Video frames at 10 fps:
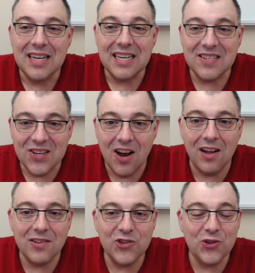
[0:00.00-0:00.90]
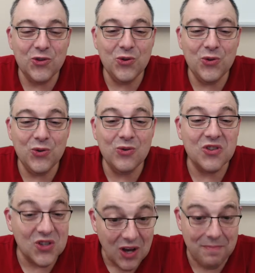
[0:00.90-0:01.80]
is called to do
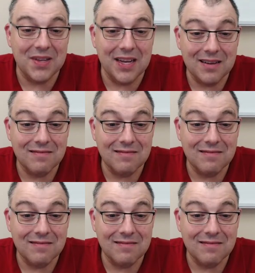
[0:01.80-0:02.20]
something